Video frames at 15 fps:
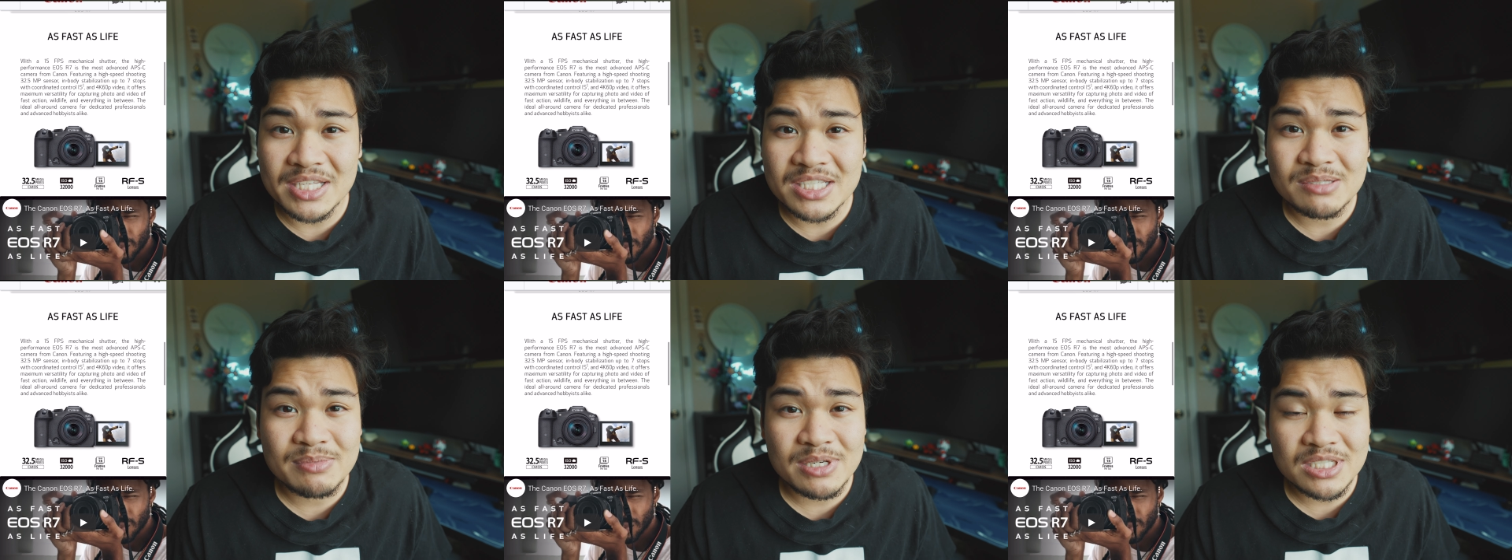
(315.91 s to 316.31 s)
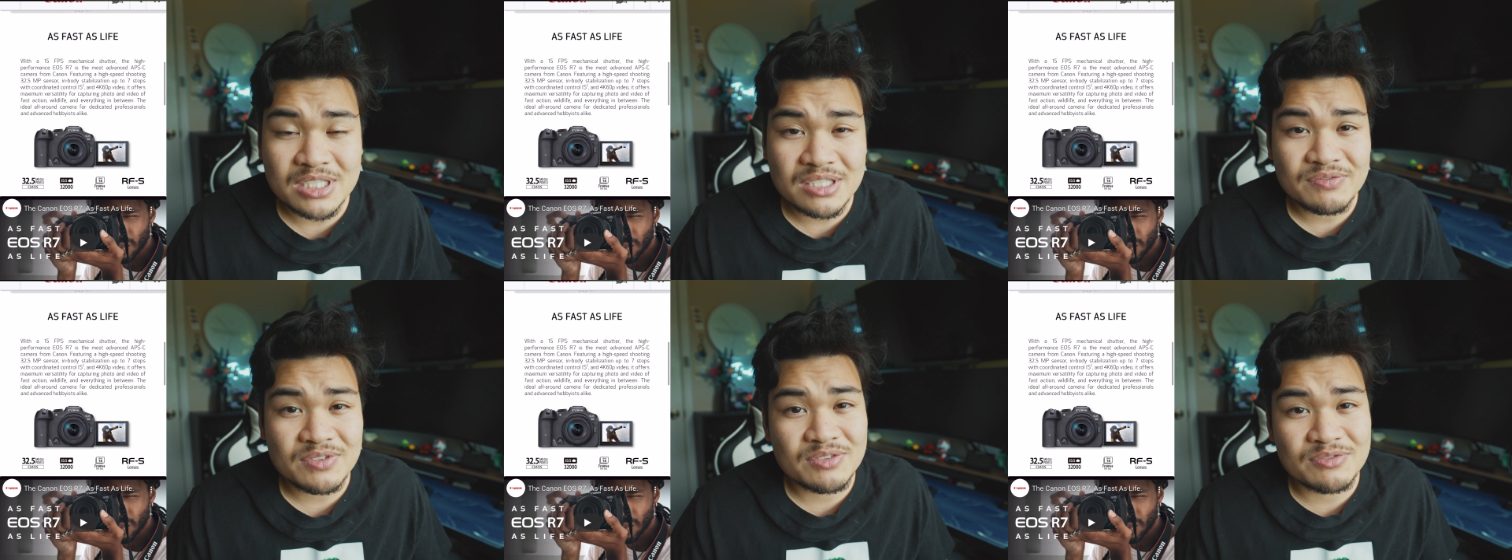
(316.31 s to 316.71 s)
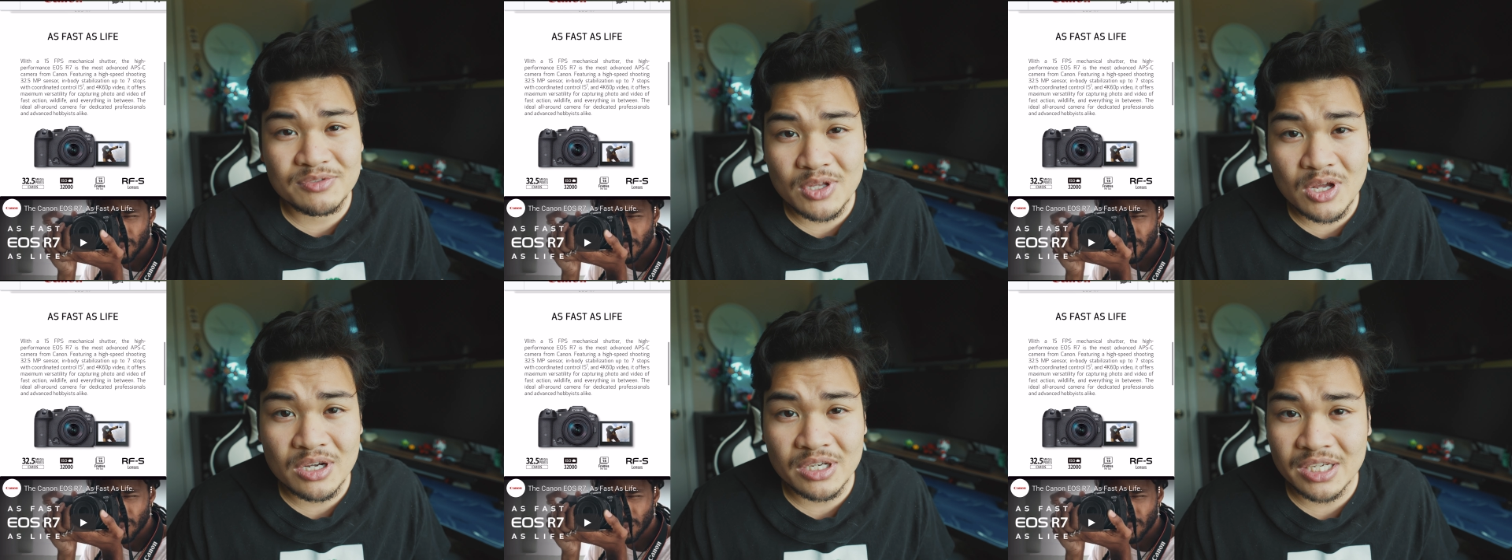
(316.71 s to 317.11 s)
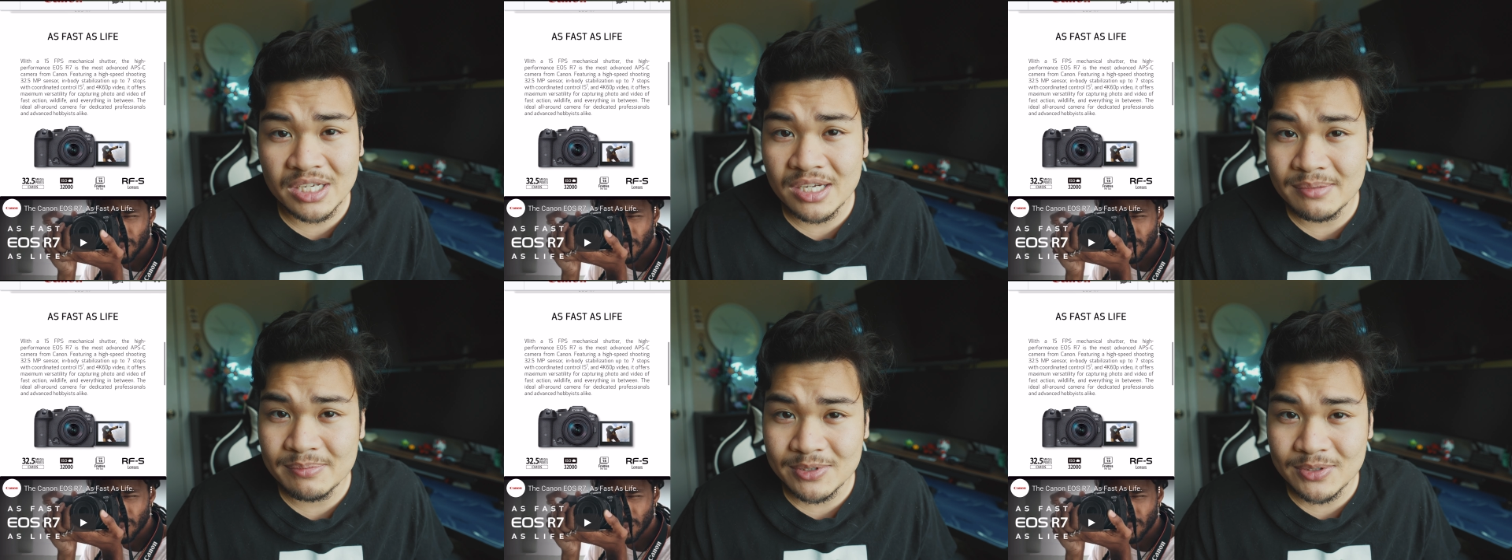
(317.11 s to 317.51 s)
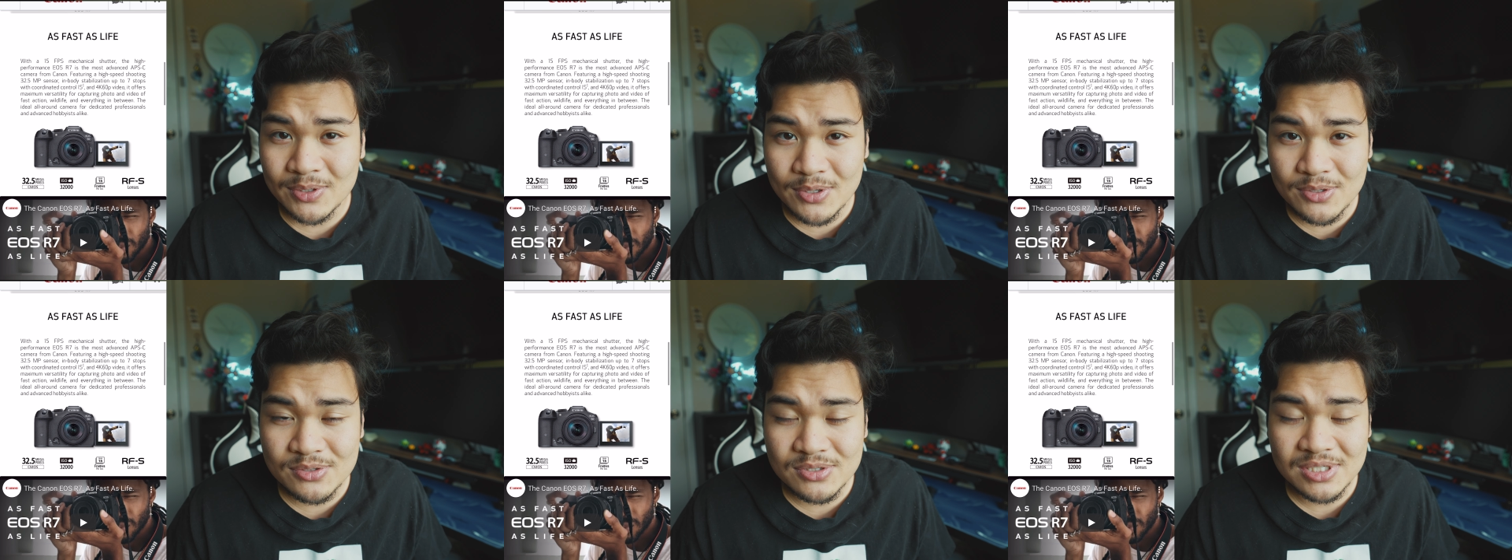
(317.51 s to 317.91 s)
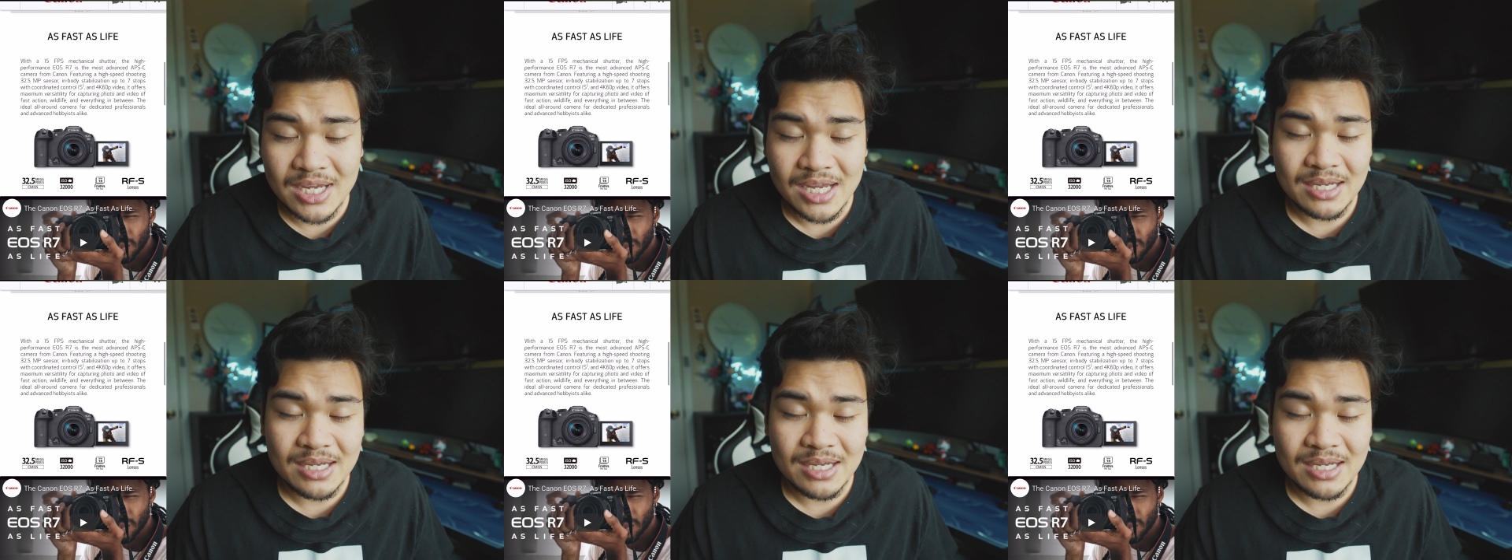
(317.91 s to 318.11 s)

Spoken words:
especially if you're vlogging up close,